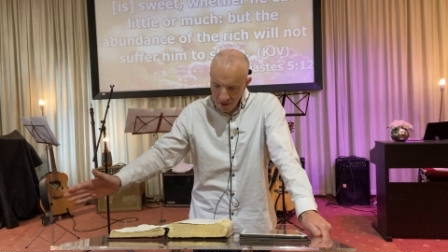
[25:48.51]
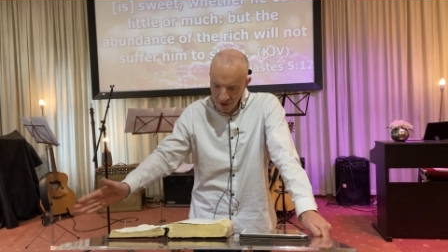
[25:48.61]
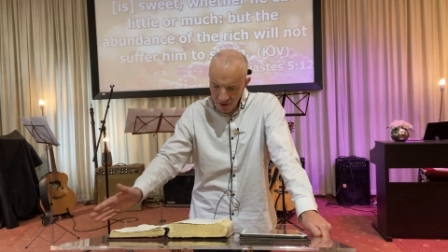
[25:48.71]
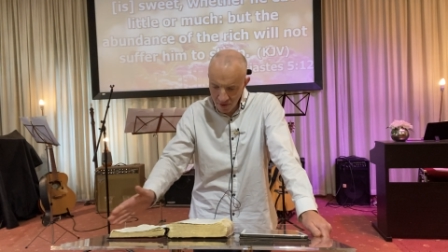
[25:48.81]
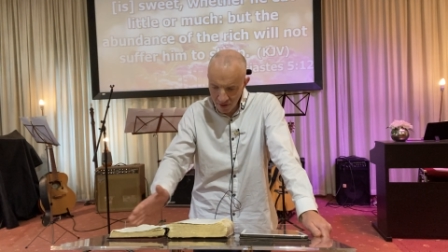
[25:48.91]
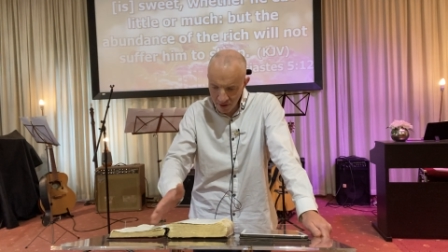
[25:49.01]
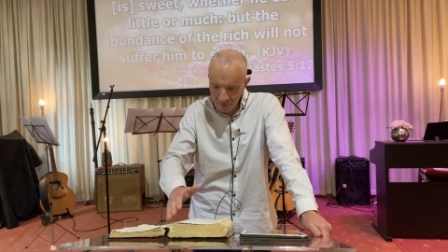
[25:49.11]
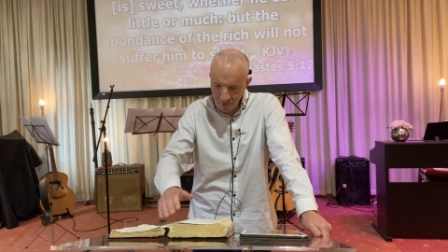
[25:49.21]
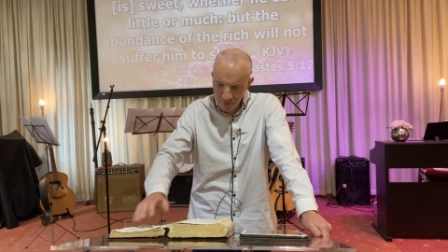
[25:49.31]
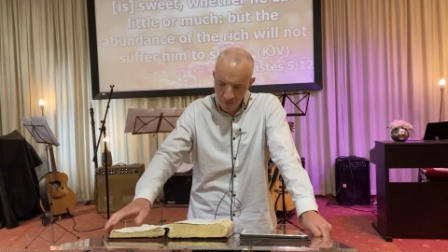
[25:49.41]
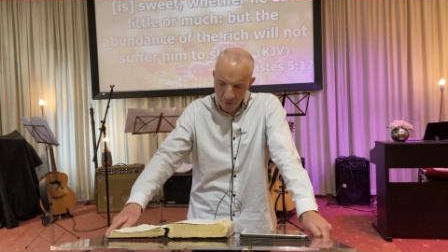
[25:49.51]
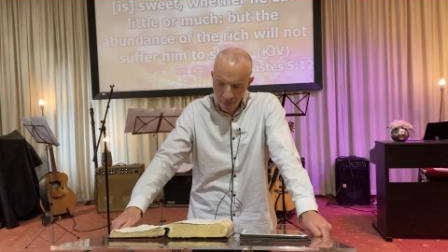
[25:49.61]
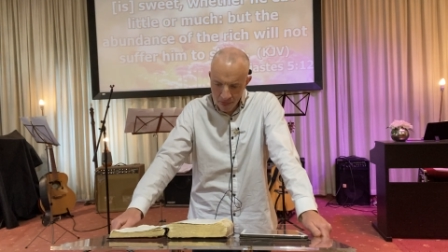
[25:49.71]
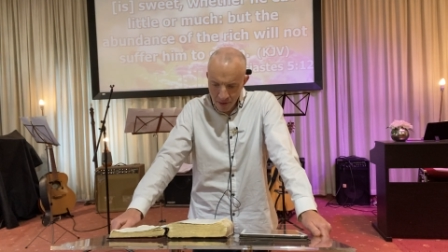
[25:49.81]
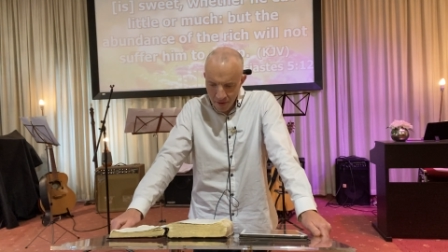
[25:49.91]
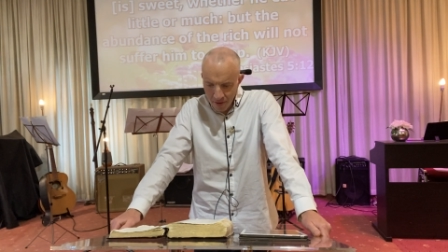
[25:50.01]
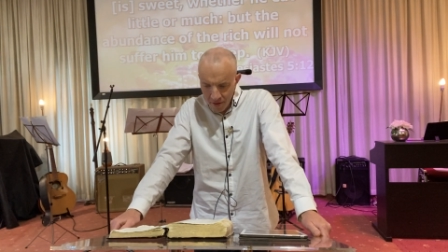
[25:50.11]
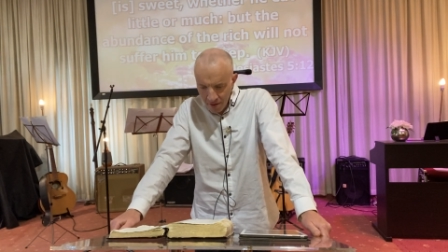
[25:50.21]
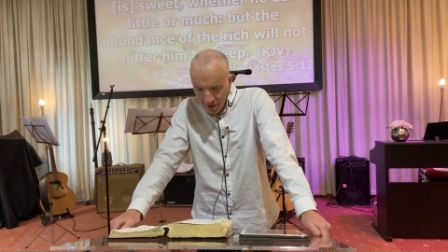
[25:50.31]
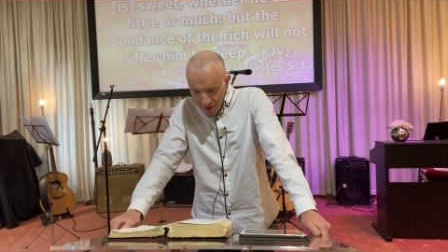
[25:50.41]
You know, and I'm
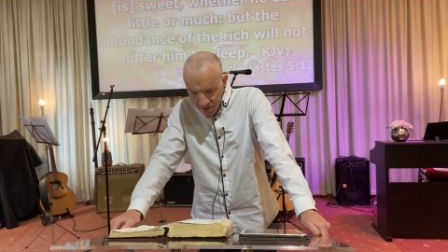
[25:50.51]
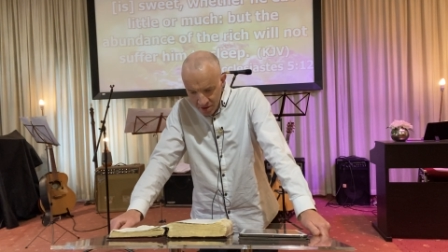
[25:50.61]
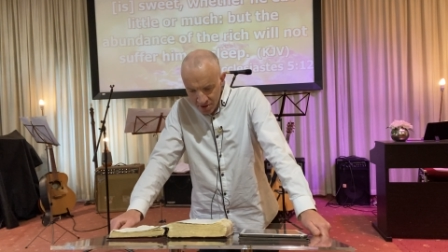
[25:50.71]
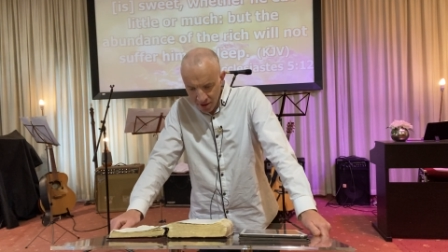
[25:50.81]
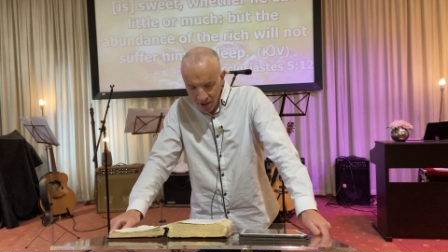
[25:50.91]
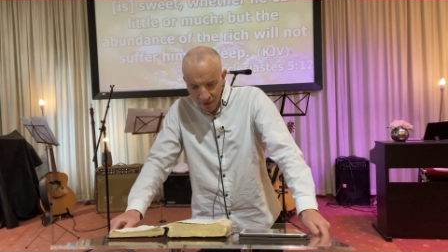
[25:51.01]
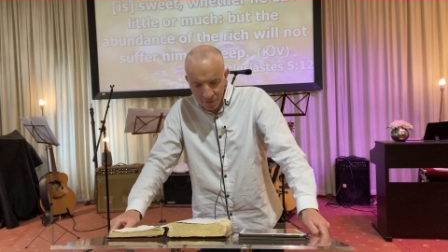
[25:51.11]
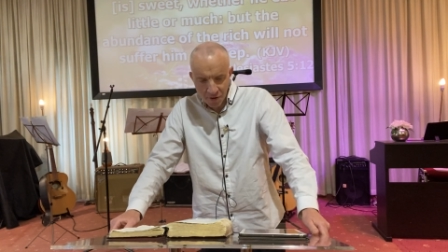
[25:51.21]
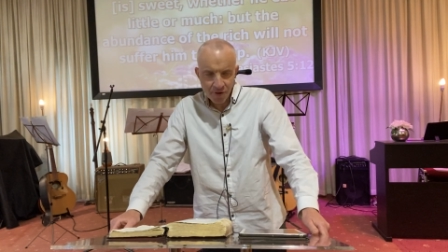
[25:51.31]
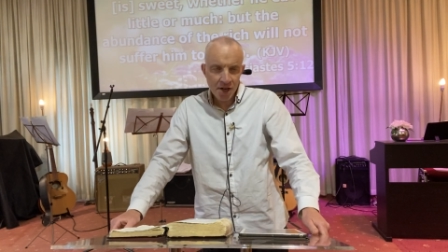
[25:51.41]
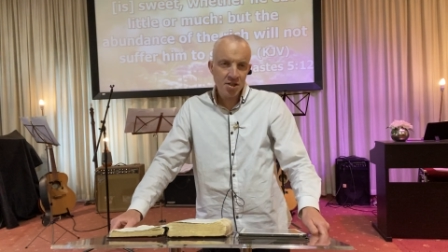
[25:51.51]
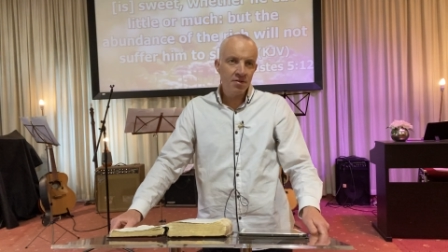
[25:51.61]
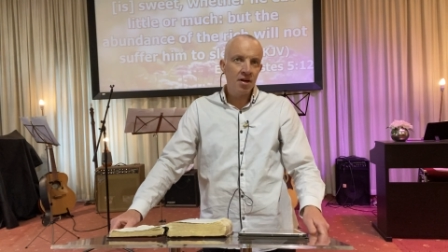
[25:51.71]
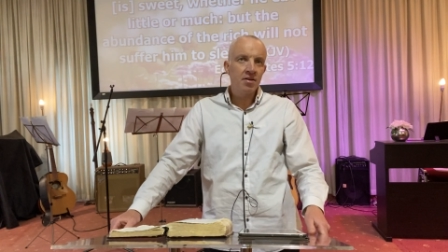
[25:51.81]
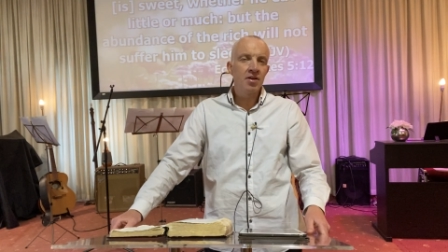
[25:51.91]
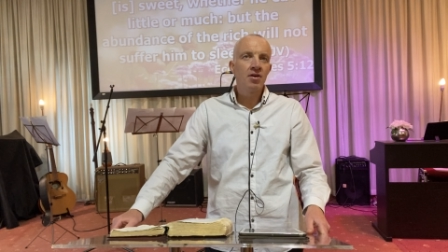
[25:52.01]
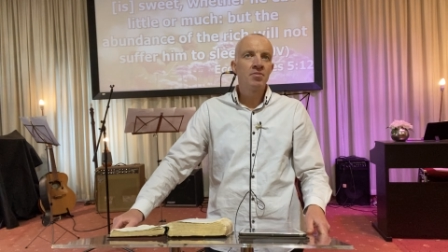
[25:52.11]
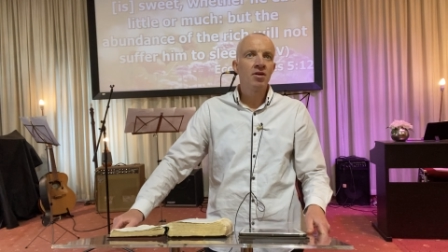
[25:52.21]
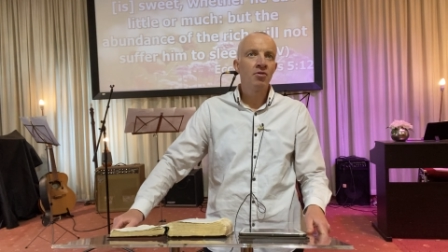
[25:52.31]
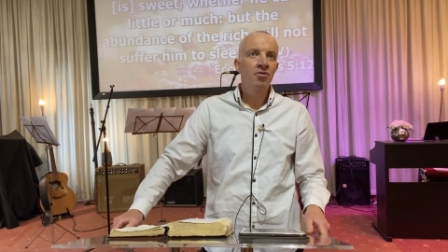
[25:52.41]
still having the effects of that. You know, I'm
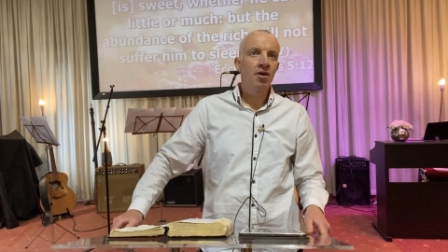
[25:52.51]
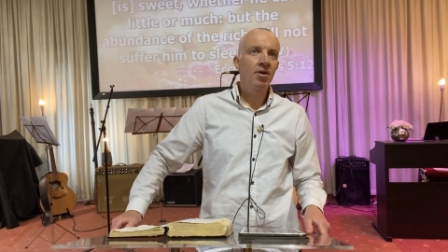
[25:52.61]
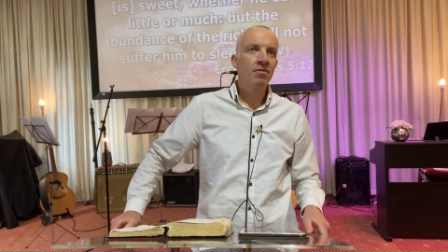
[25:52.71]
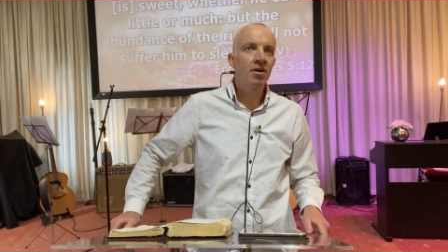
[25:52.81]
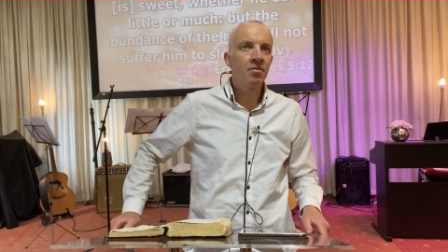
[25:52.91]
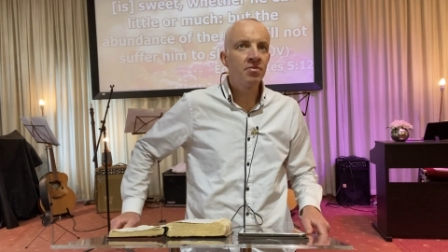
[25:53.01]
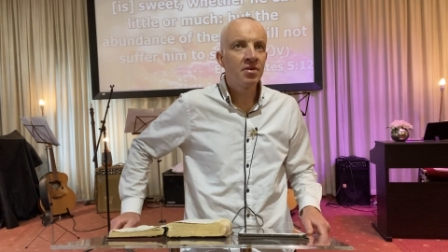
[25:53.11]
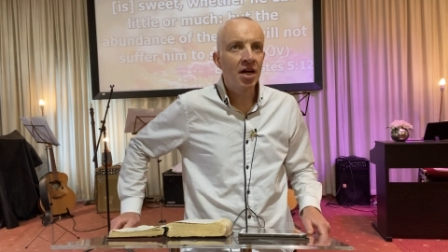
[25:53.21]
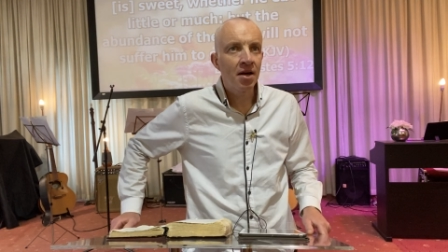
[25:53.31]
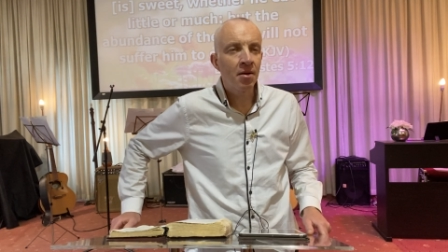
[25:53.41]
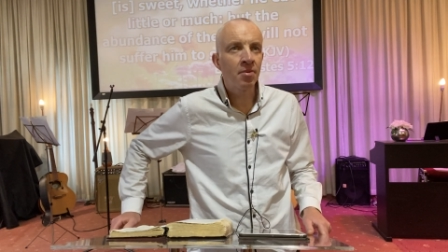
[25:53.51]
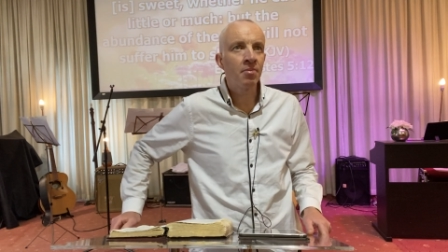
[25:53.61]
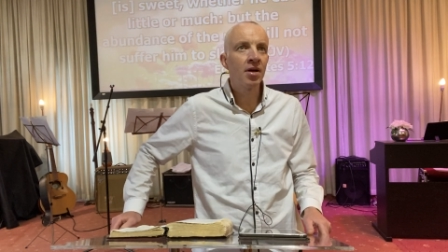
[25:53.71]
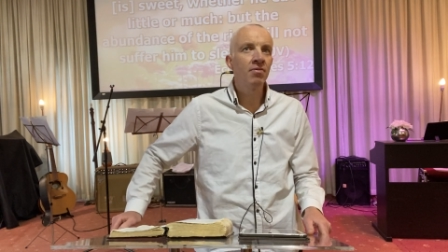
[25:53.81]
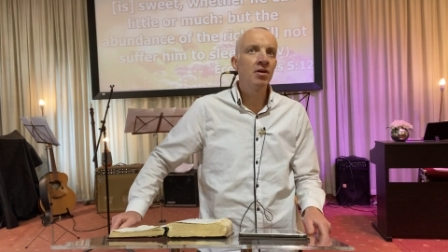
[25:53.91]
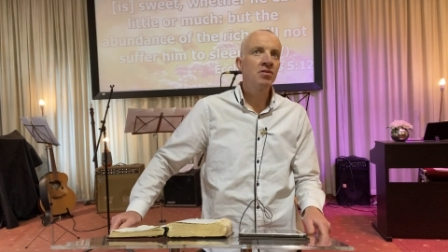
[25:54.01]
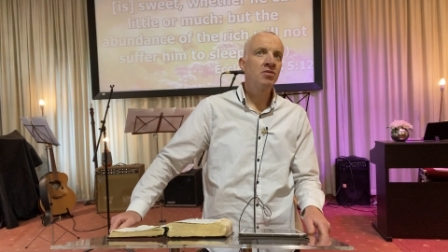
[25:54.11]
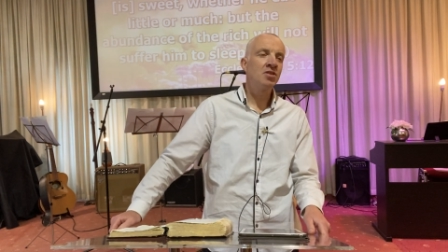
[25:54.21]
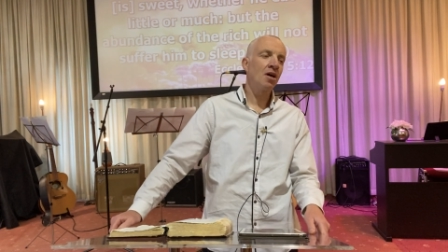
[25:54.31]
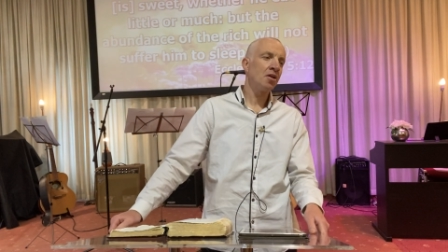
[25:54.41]
still going through a bit of a, a bit of a
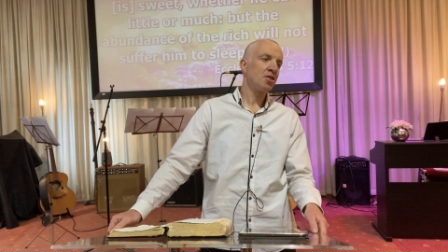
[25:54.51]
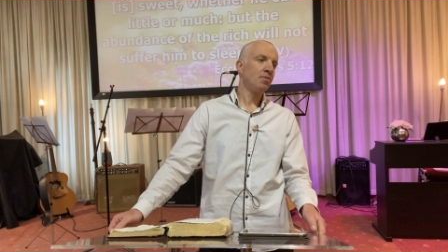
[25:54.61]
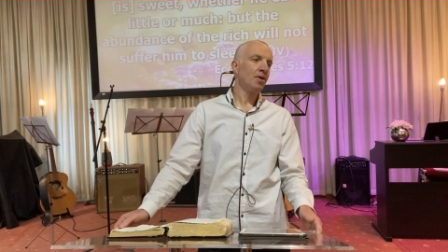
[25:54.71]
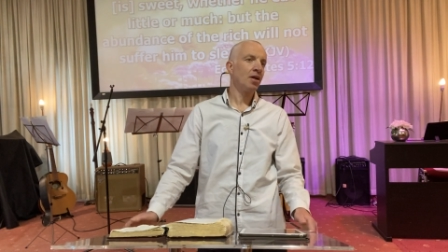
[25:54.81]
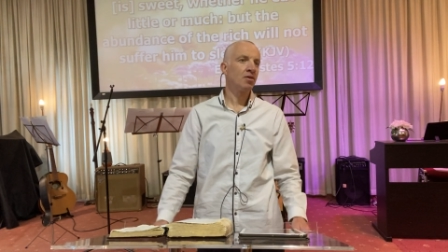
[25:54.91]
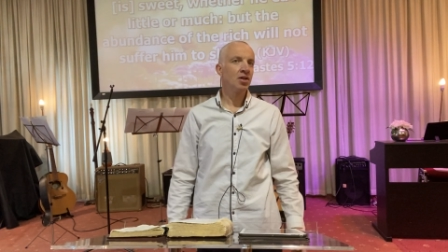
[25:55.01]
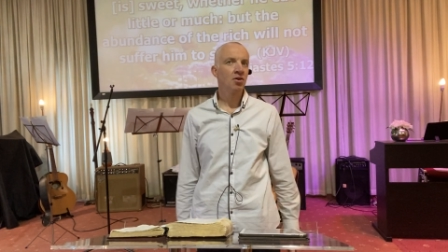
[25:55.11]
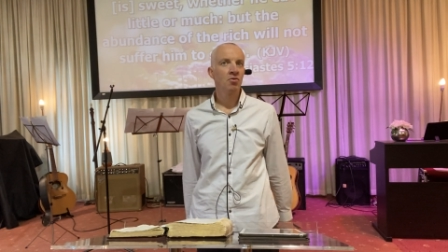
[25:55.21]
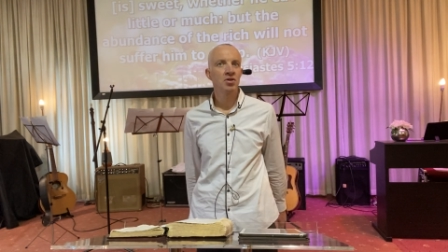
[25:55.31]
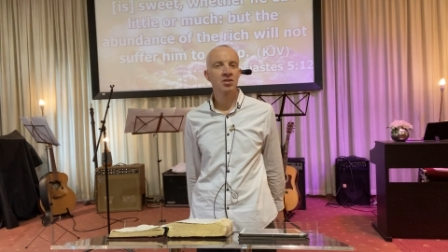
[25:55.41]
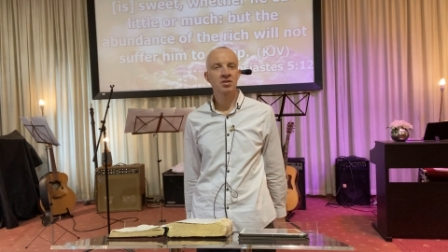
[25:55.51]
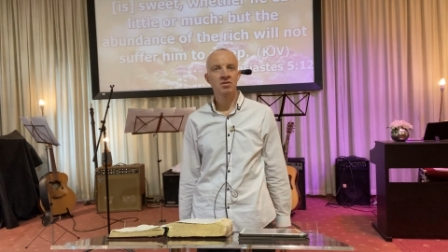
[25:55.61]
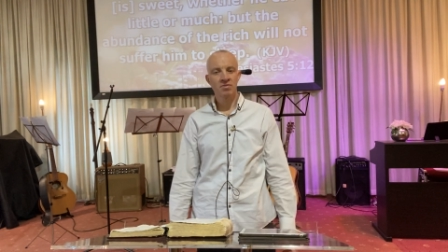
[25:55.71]
challenge at the minute. You know, just